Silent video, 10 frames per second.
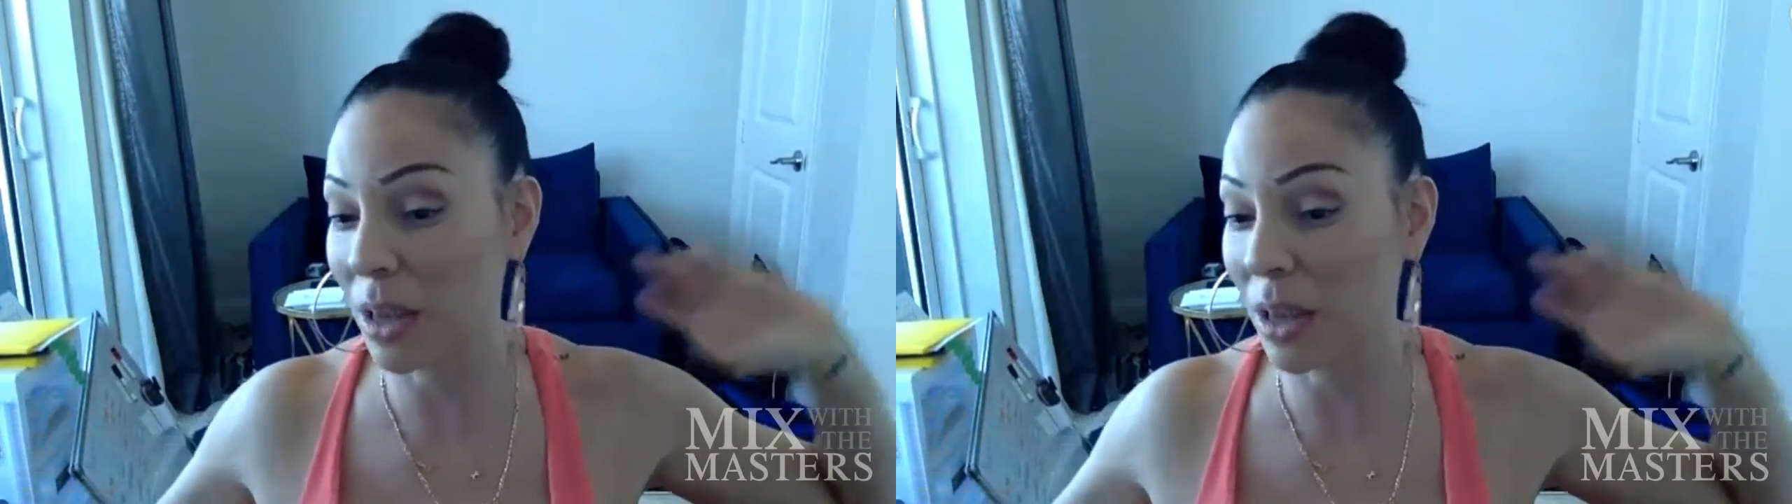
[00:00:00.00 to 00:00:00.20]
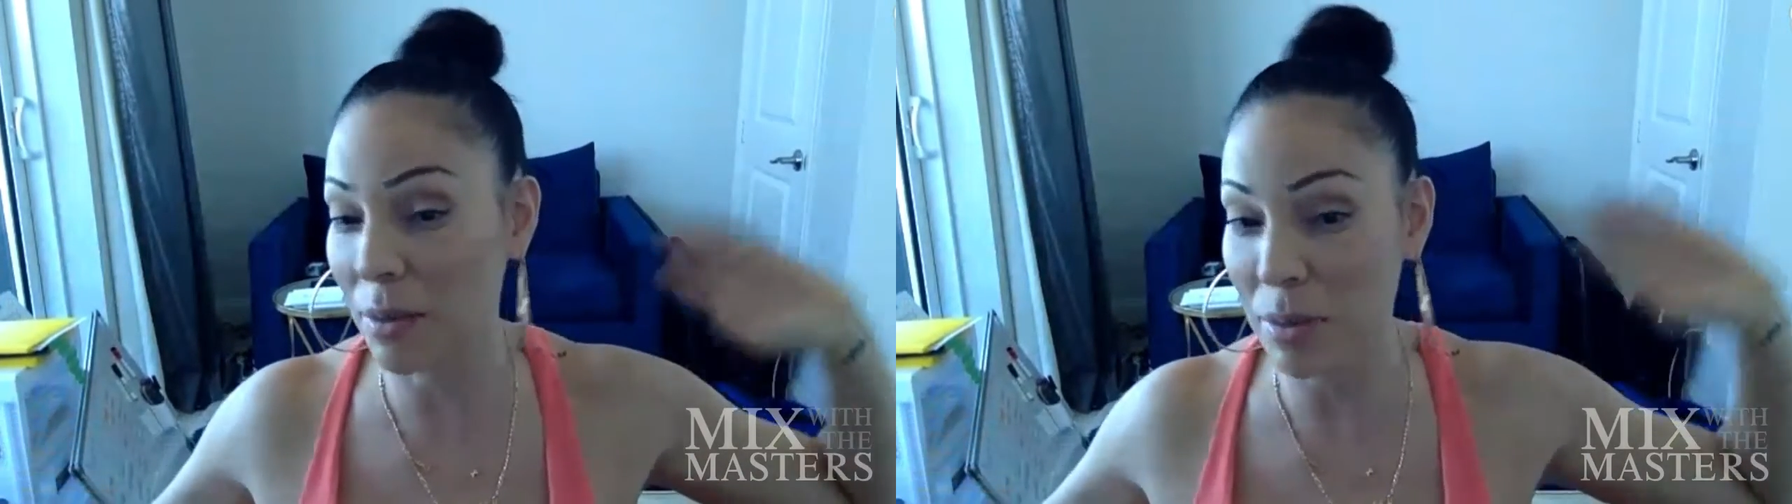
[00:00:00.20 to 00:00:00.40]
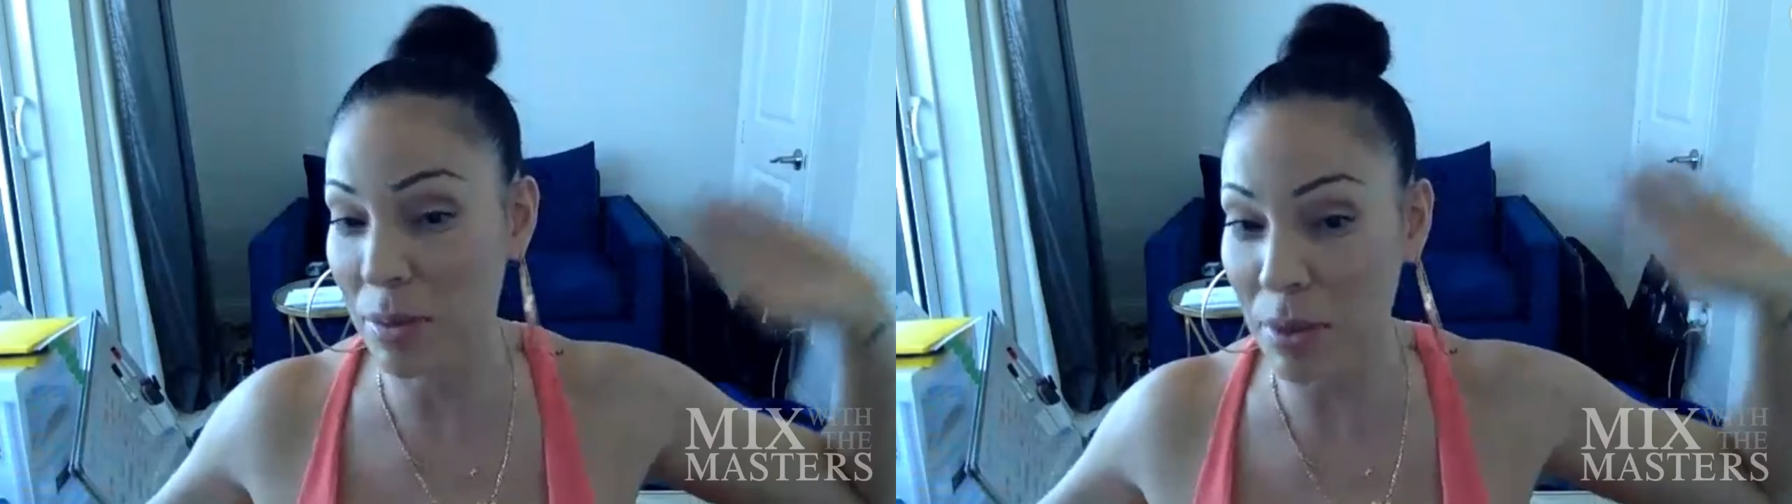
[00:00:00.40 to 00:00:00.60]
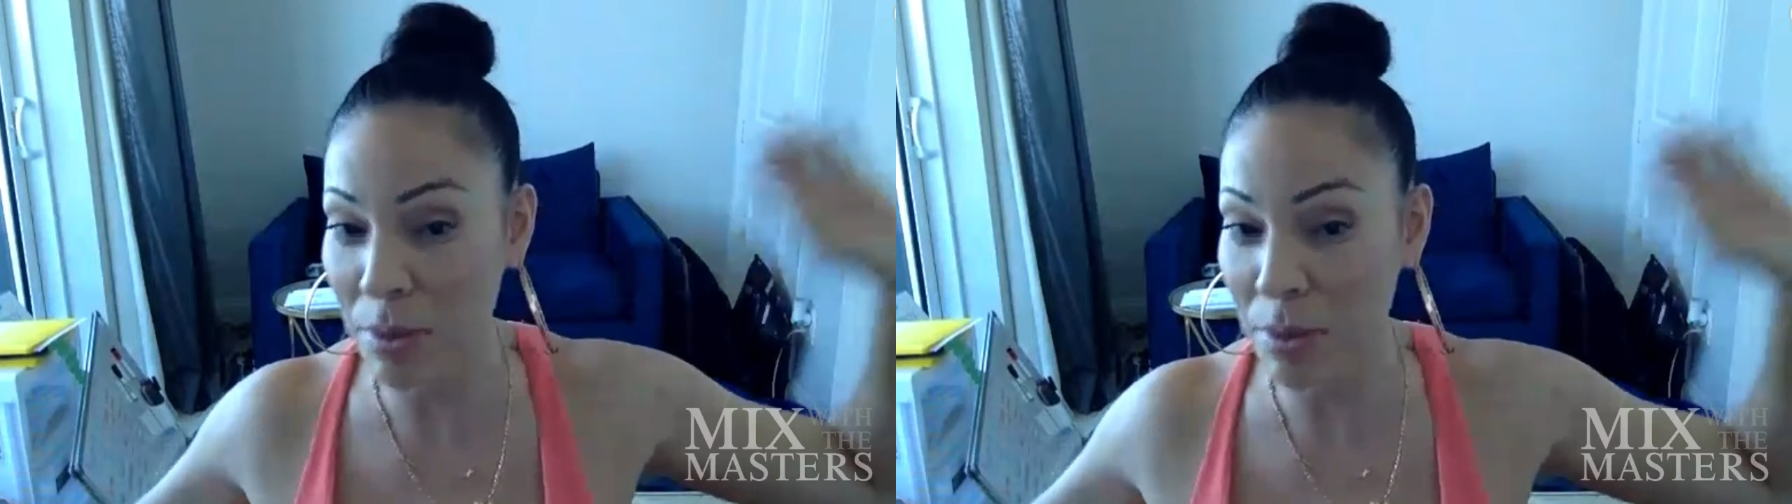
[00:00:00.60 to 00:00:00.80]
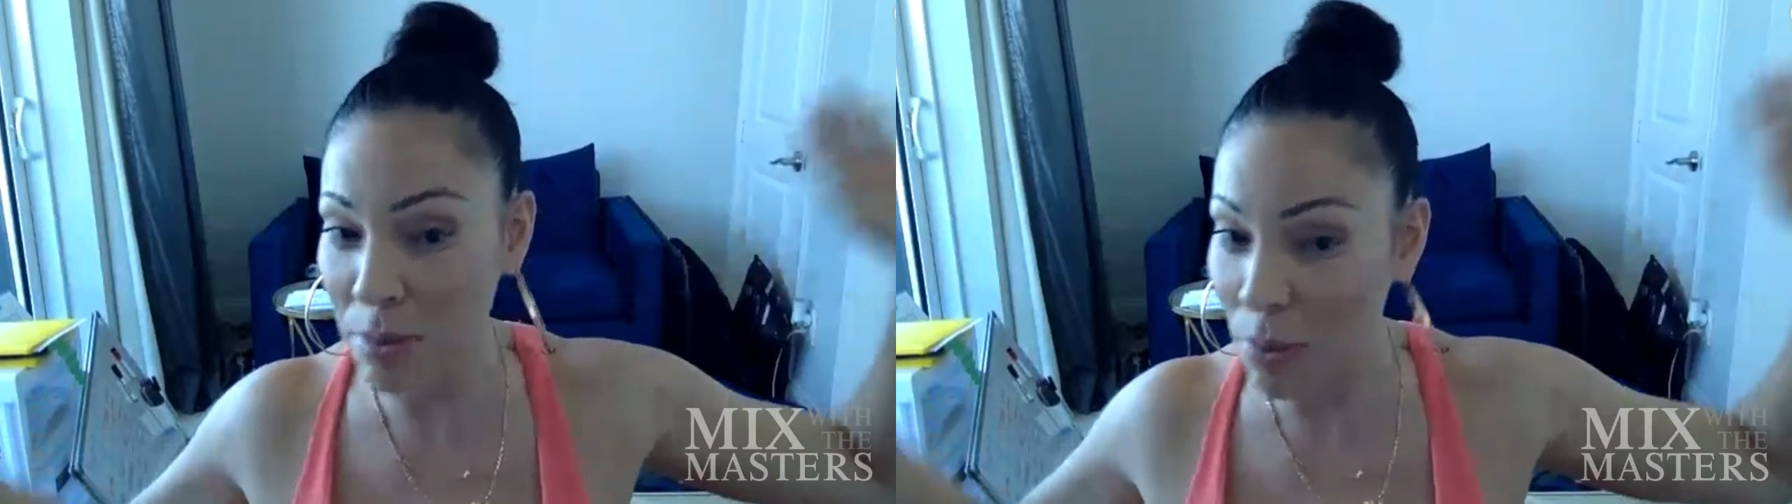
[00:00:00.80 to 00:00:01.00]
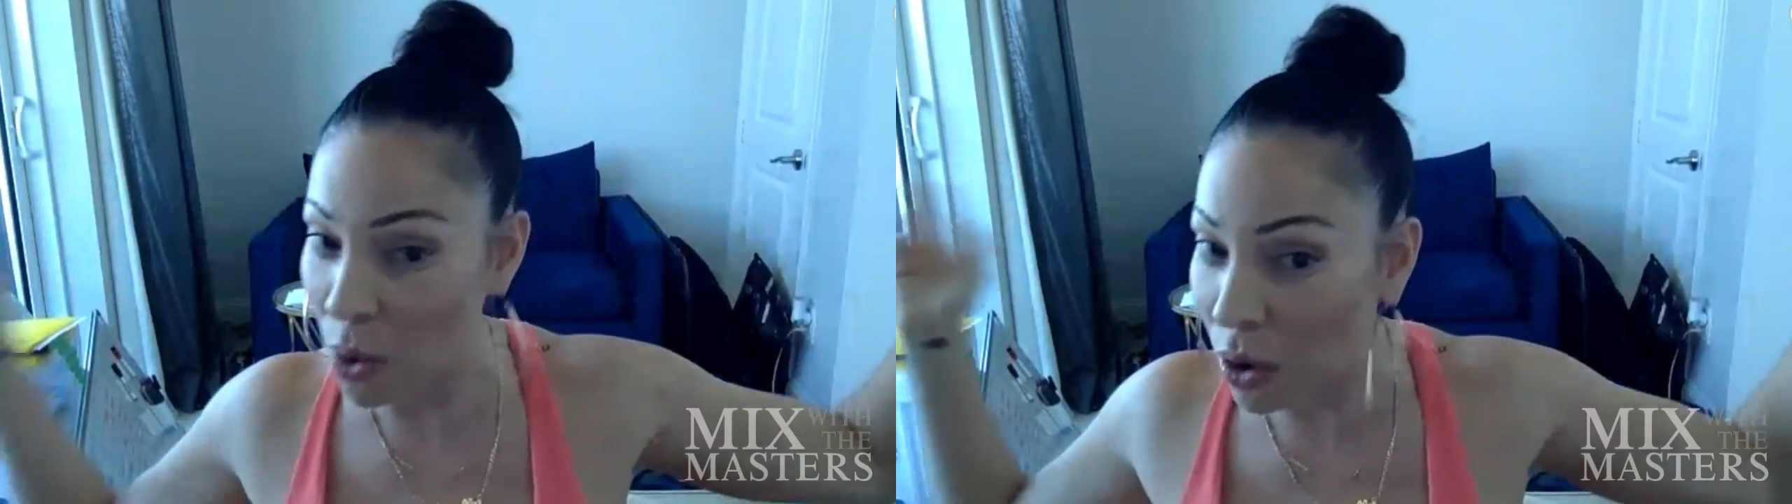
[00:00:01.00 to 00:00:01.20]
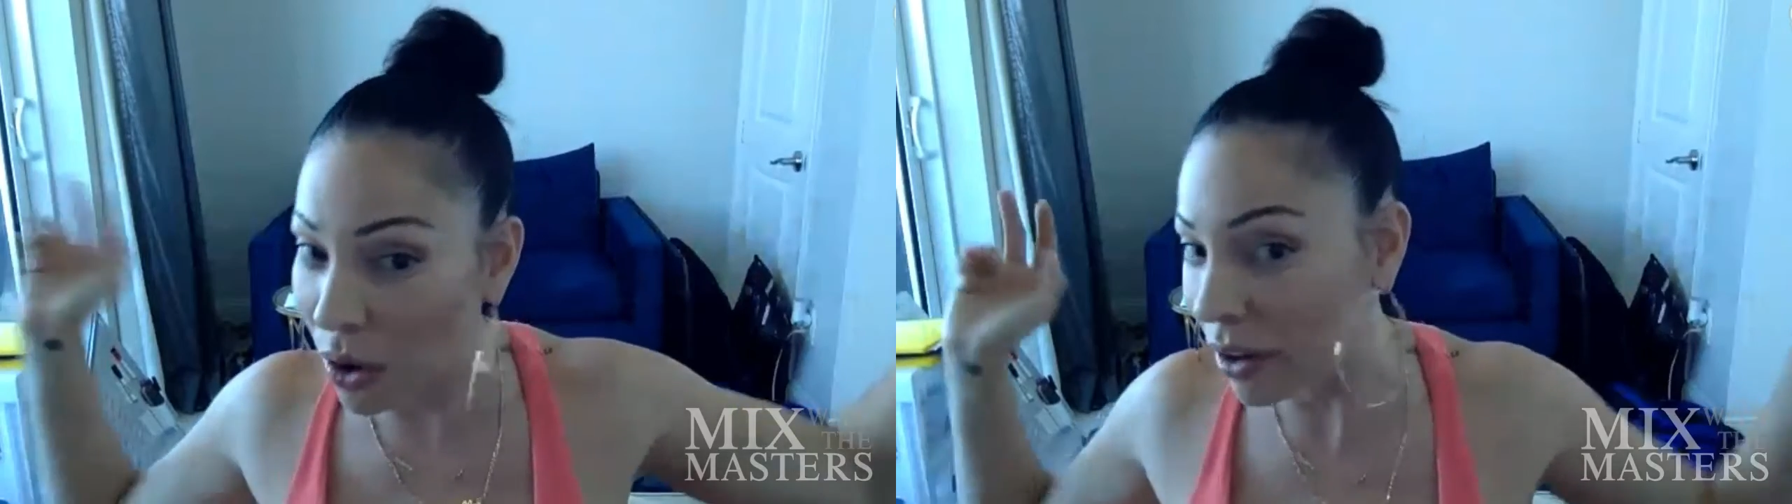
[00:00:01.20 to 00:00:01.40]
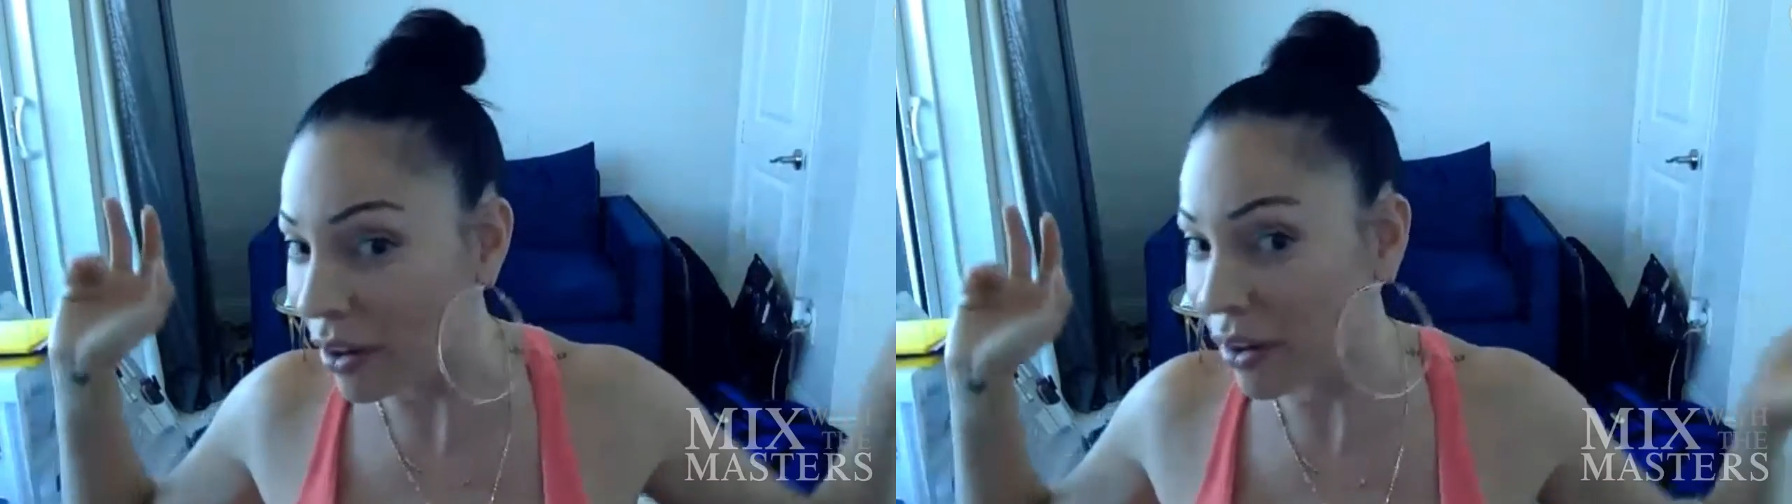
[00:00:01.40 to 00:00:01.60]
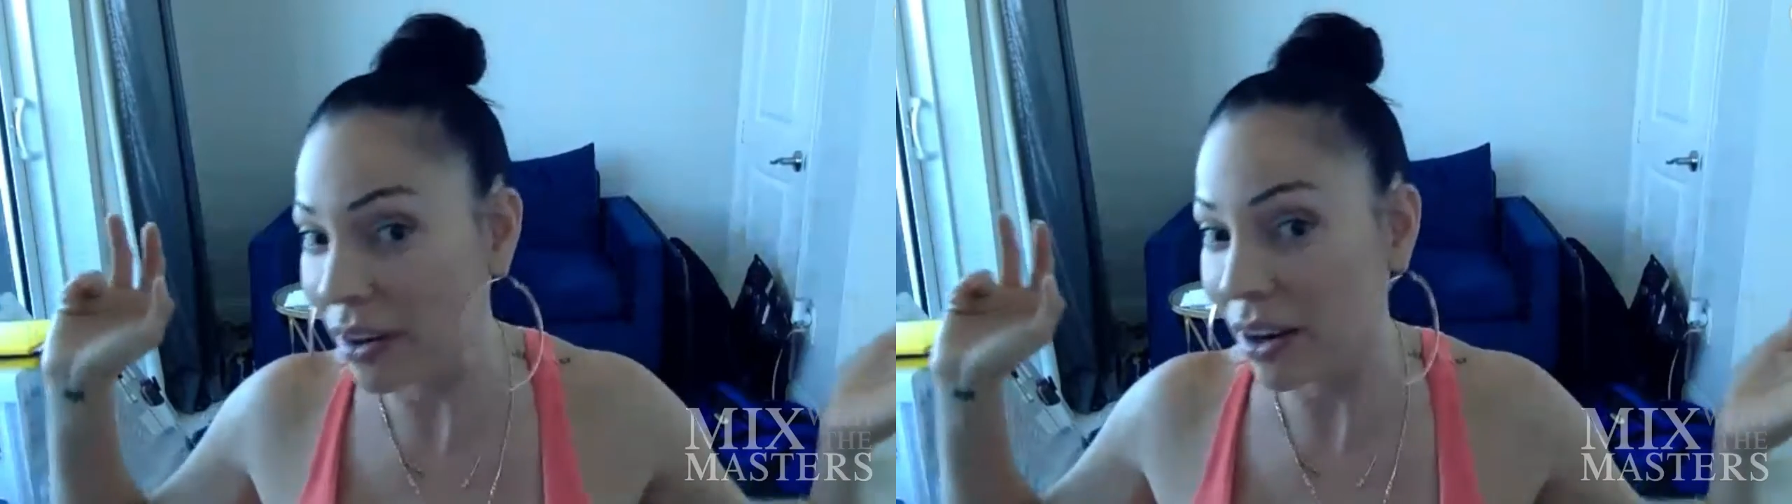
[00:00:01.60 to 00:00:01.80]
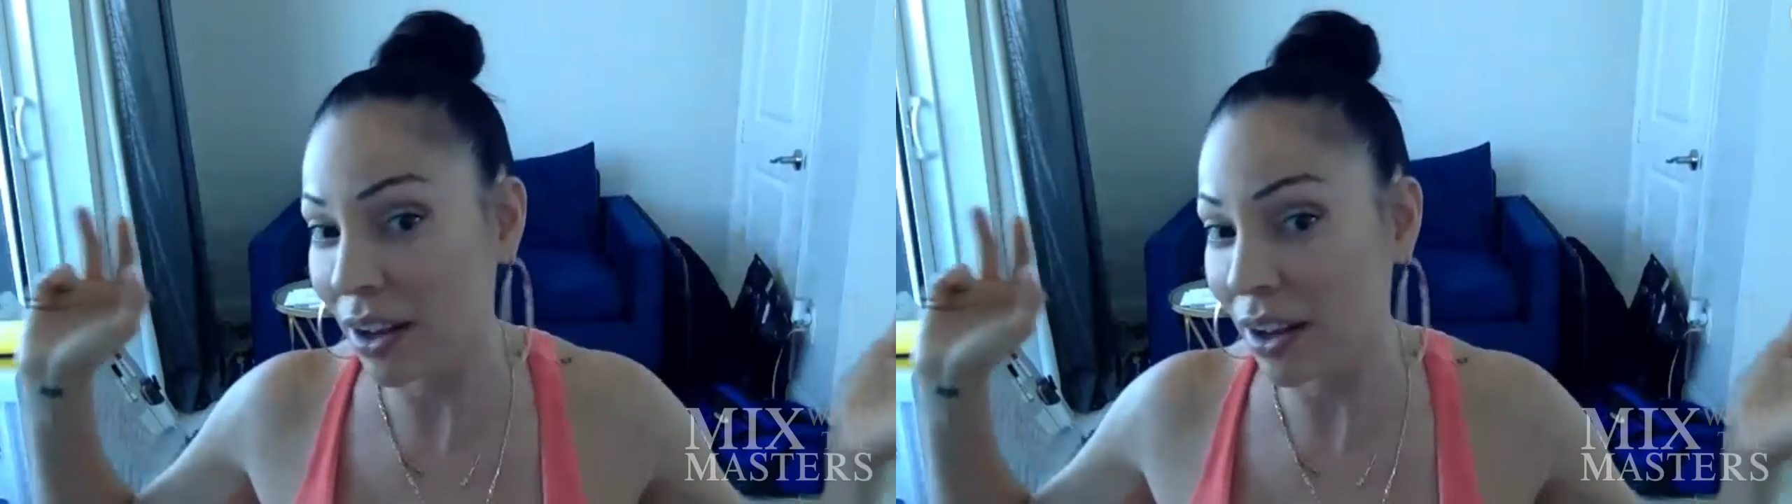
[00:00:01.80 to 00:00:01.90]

give me more.